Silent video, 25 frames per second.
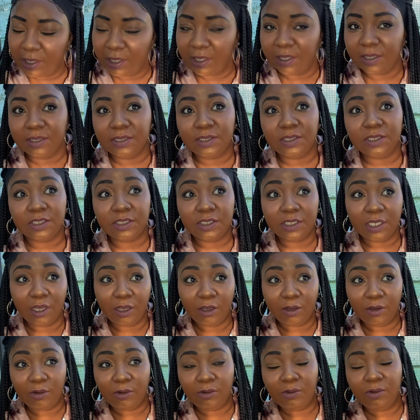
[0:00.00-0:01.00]

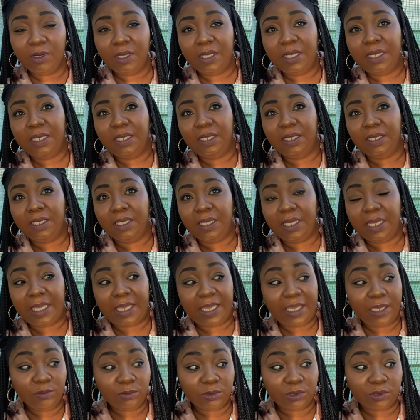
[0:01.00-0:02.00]
So
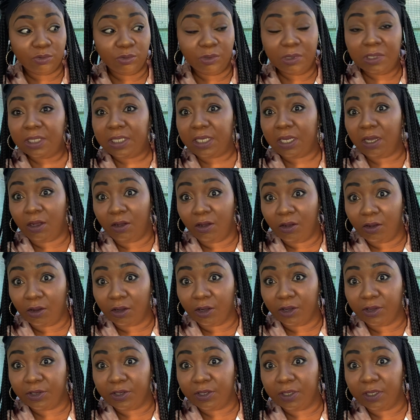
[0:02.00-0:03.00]
it was really
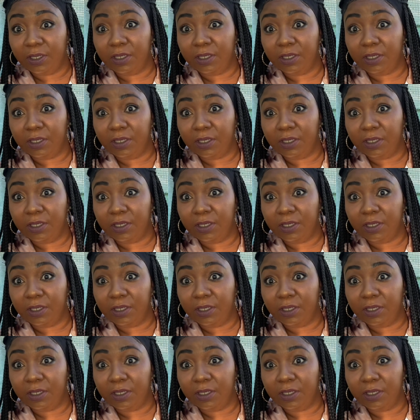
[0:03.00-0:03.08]
hard,